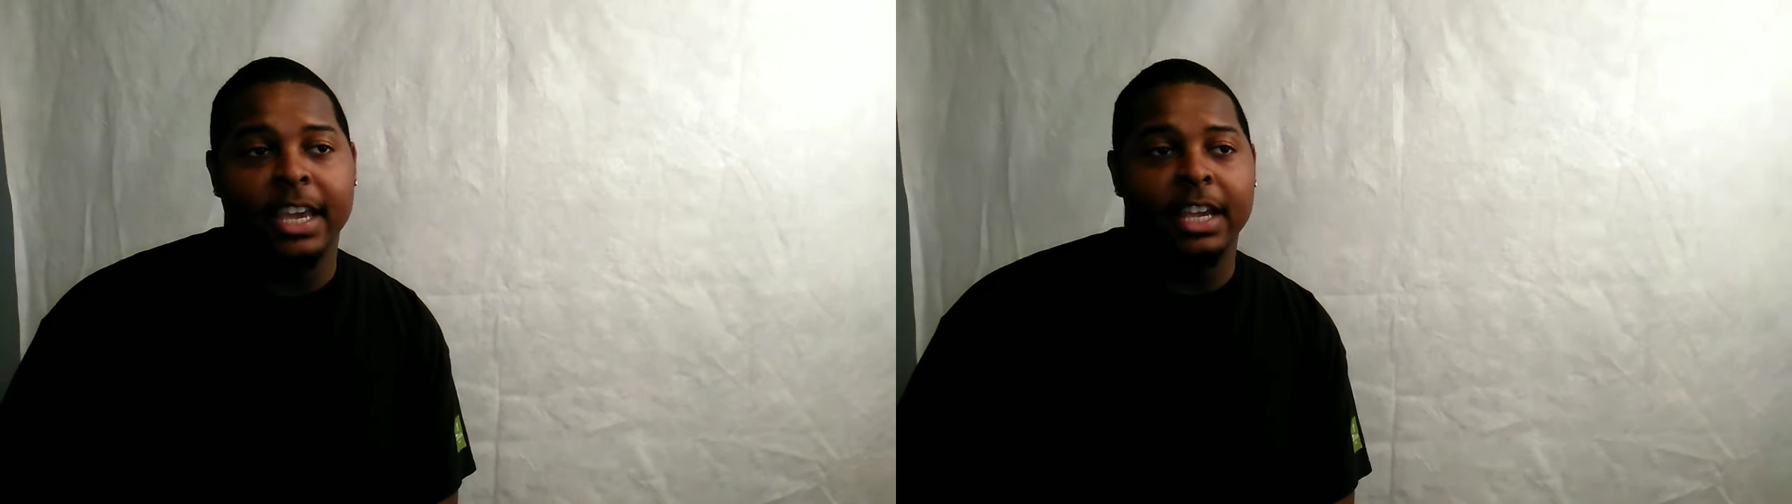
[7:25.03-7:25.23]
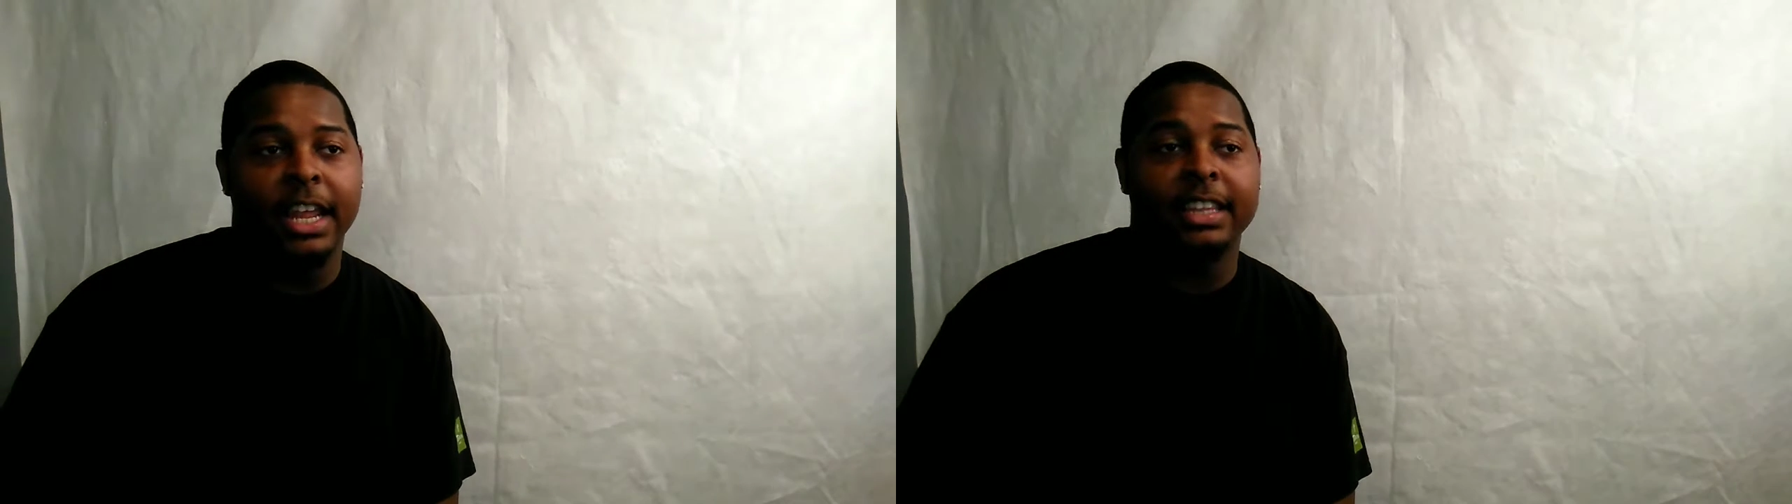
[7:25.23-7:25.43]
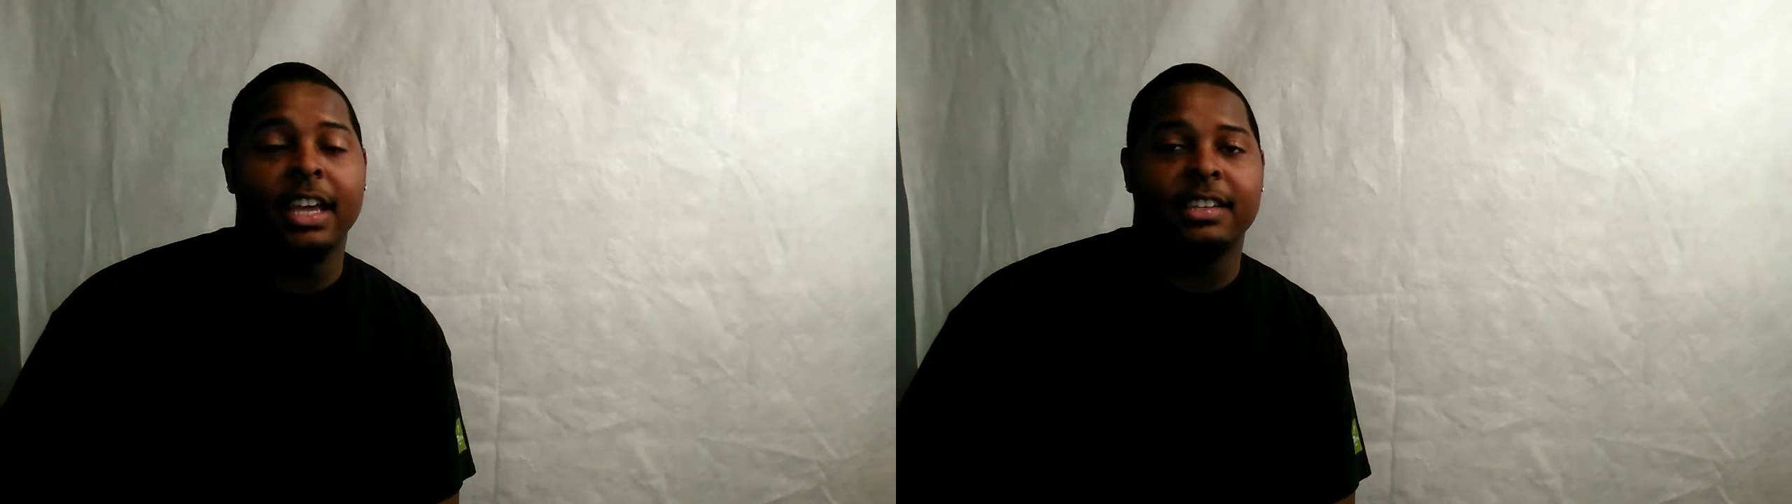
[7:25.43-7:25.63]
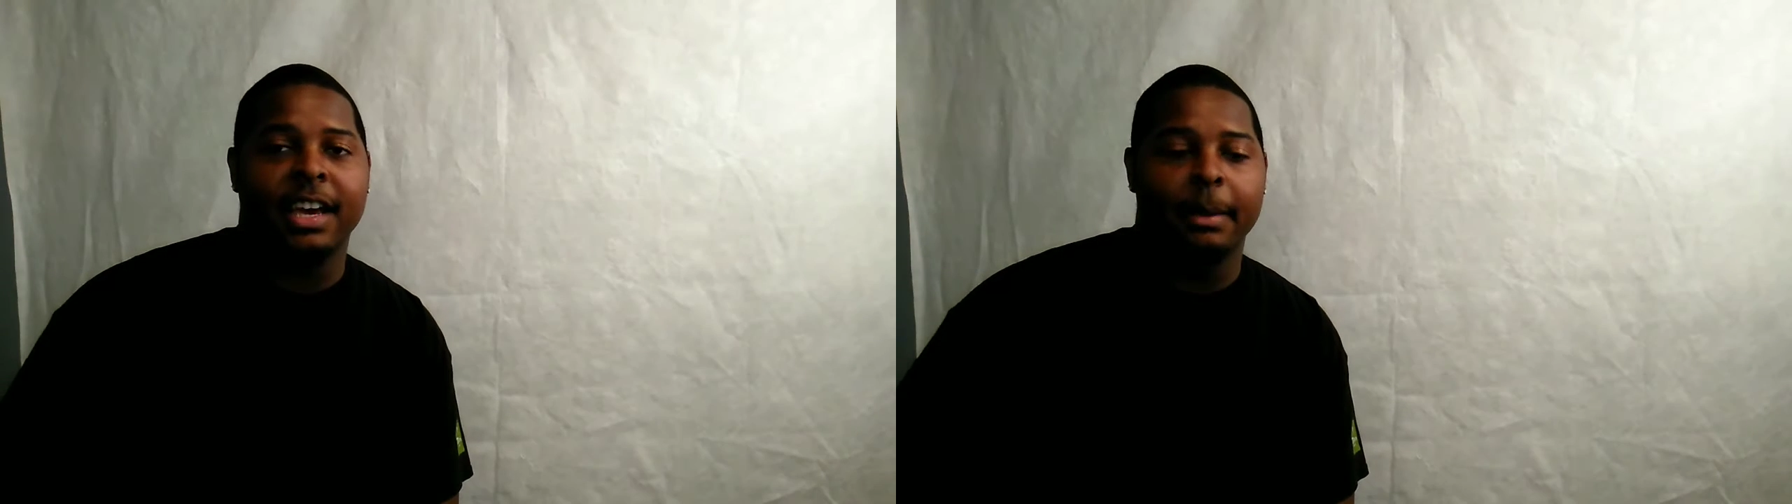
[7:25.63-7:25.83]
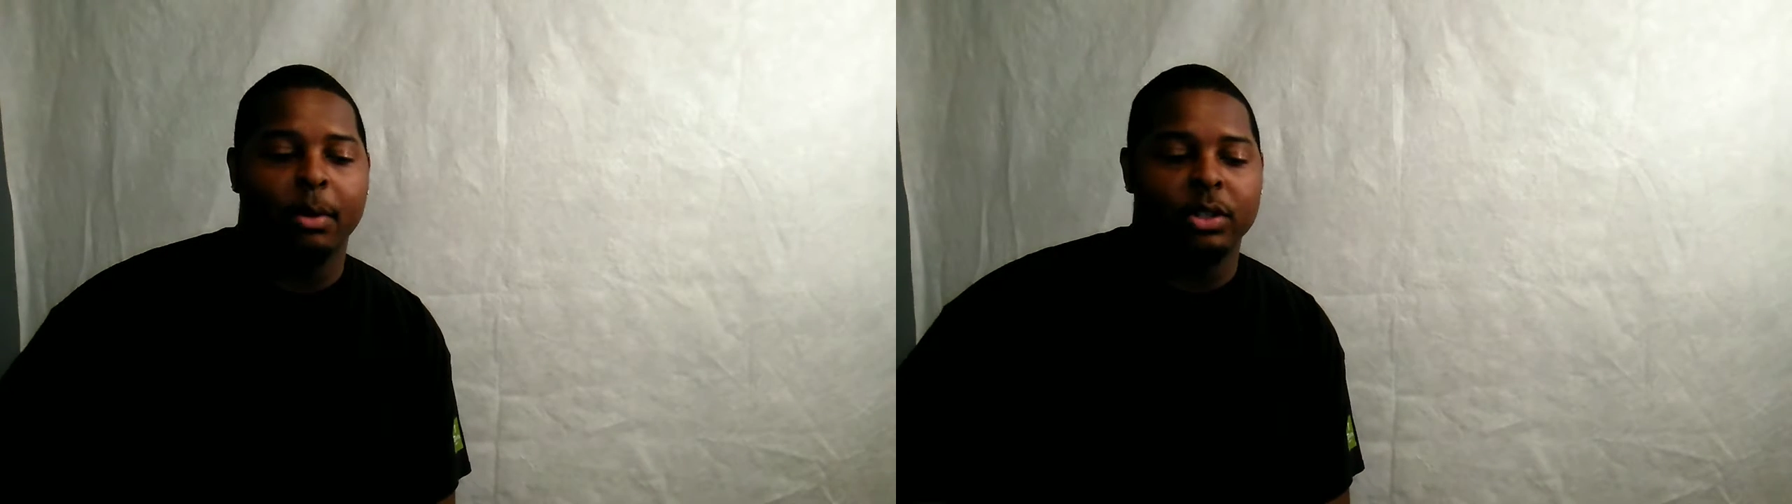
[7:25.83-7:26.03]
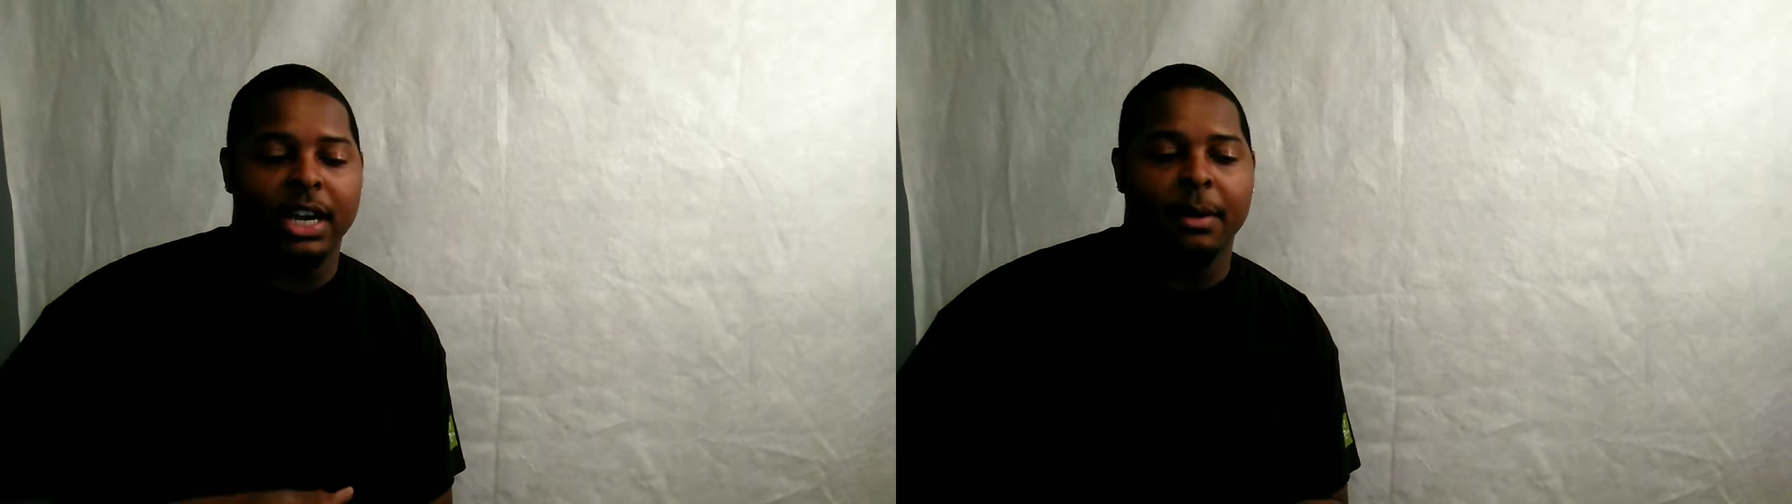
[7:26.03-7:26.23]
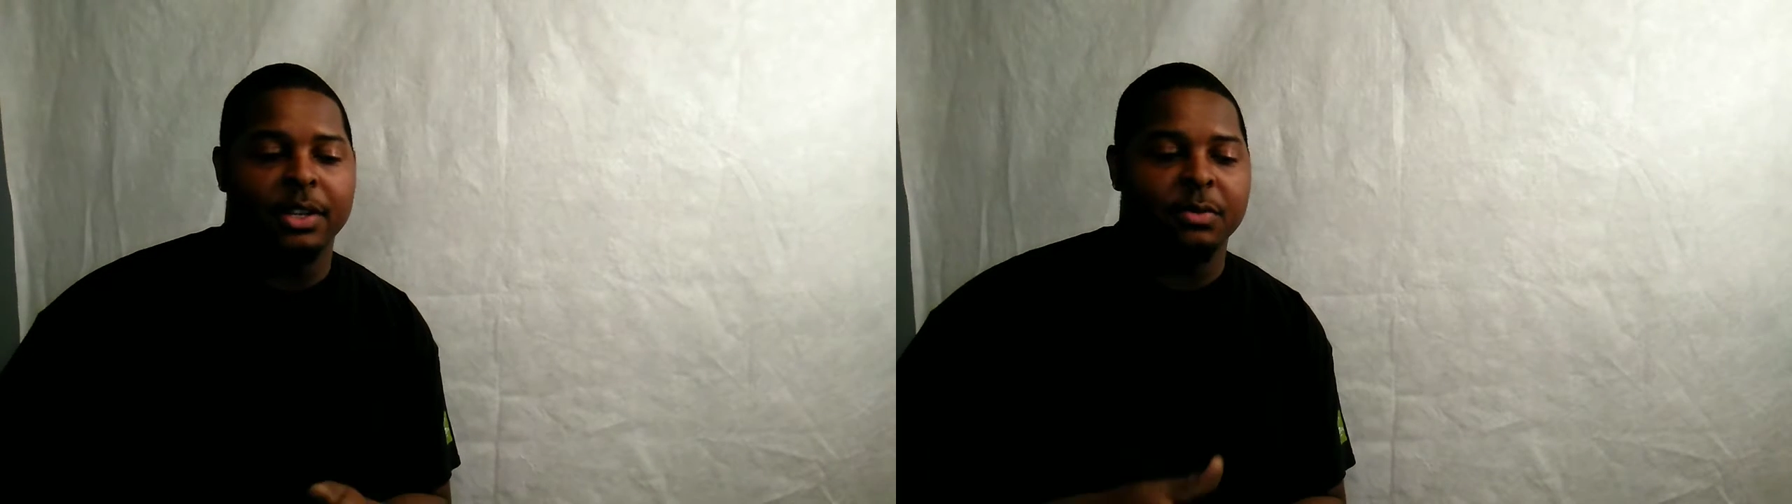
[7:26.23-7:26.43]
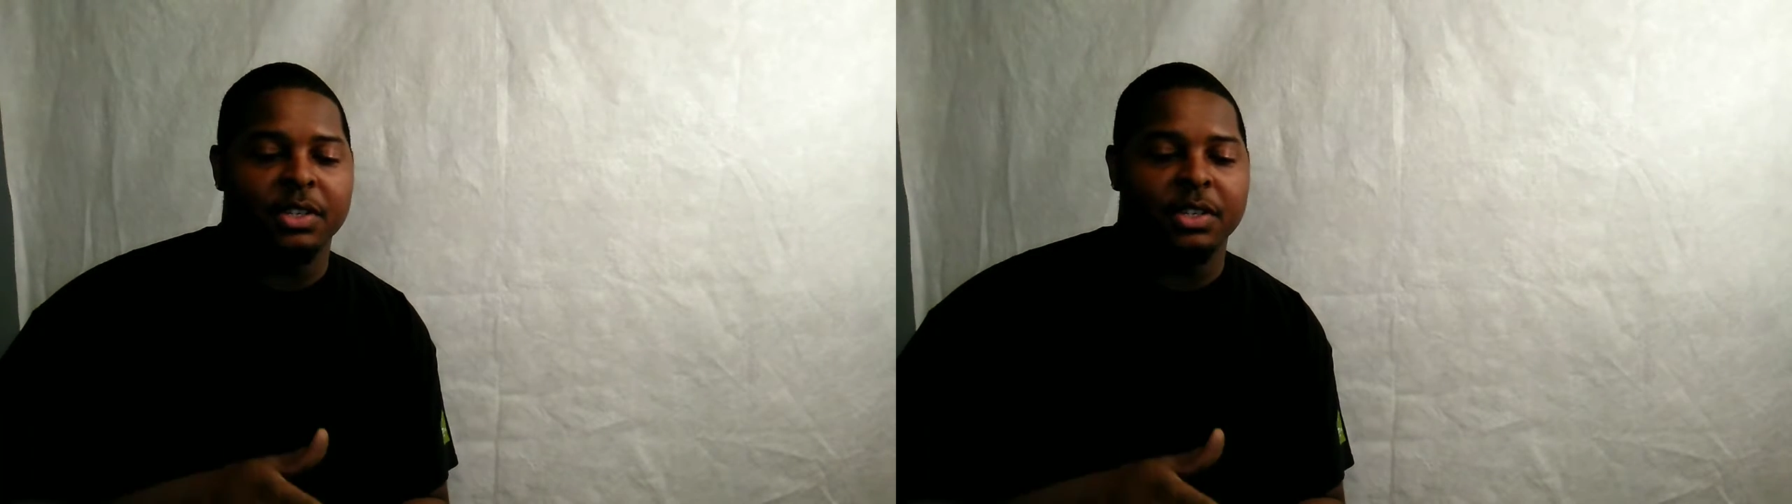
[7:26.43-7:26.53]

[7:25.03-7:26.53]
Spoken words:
And at that time, Boulder Highway